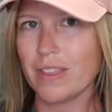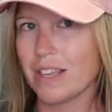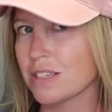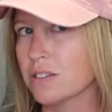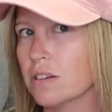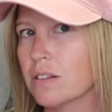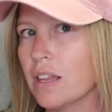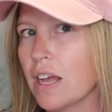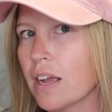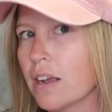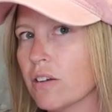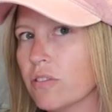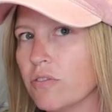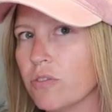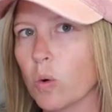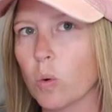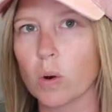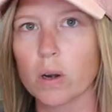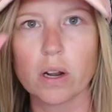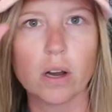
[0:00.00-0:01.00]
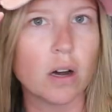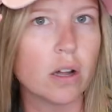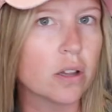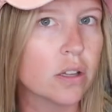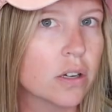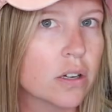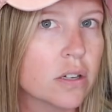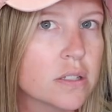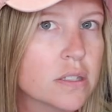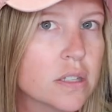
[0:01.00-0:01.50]
These are like
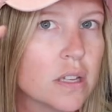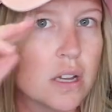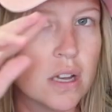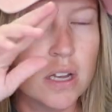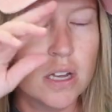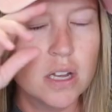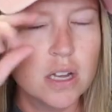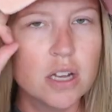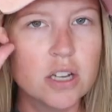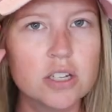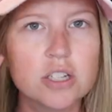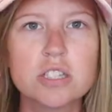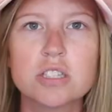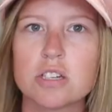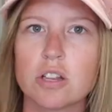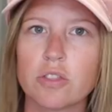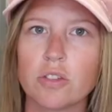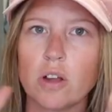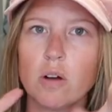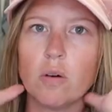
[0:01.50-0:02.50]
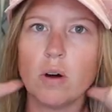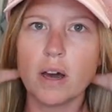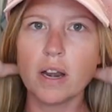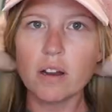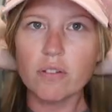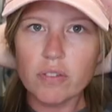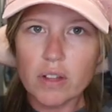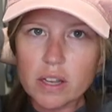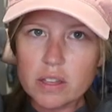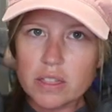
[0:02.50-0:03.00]
$4 just to throw on
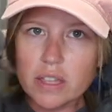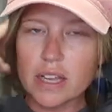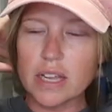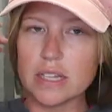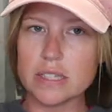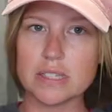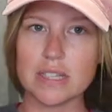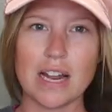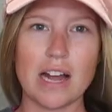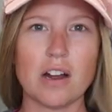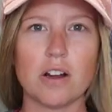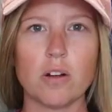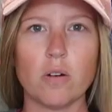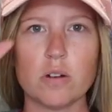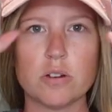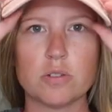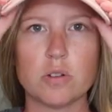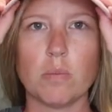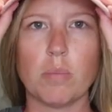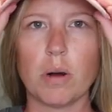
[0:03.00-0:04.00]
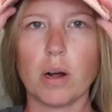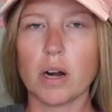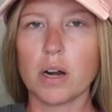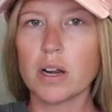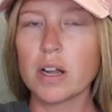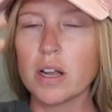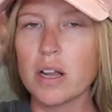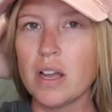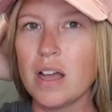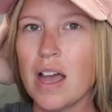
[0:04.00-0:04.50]
if like the kids and I are going to a park.